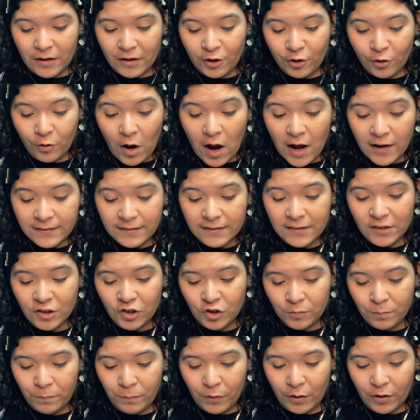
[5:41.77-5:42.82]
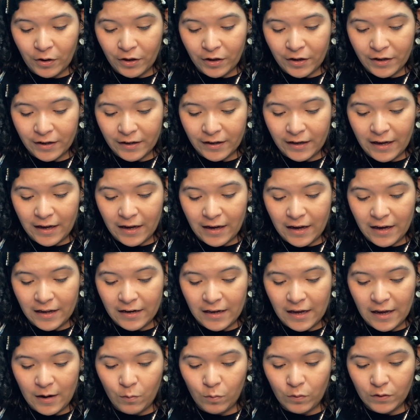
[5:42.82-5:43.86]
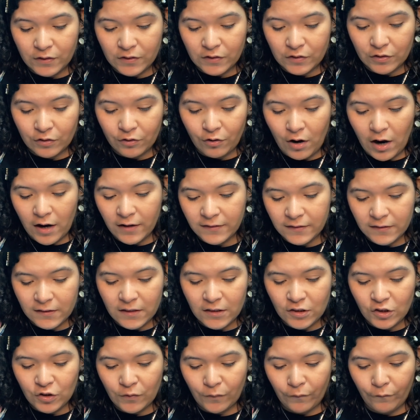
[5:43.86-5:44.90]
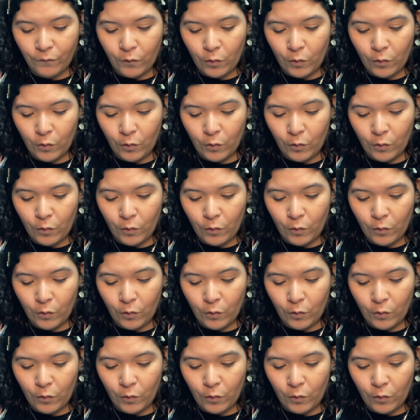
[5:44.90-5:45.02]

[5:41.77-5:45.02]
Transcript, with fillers: cross stitch book, and it was Cross Stitch